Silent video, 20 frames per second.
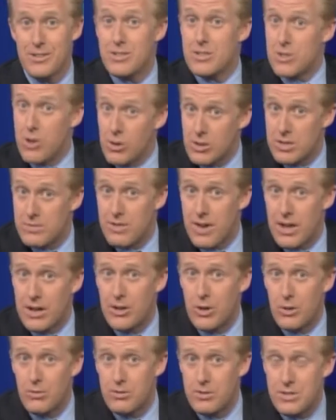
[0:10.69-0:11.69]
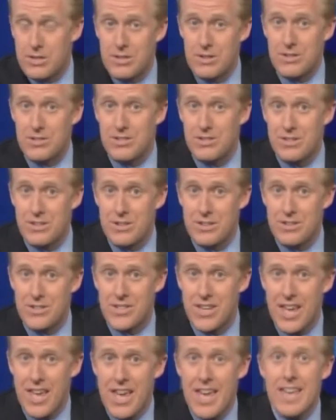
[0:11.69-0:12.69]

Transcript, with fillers: It's cultivated over years and years.